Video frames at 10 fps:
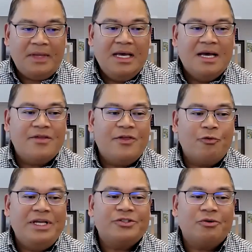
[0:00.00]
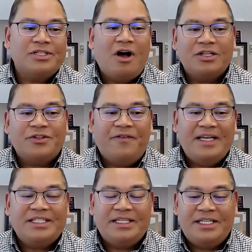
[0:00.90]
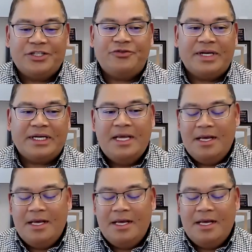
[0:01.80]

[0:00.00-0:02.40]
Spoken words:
the Resource Conservation District,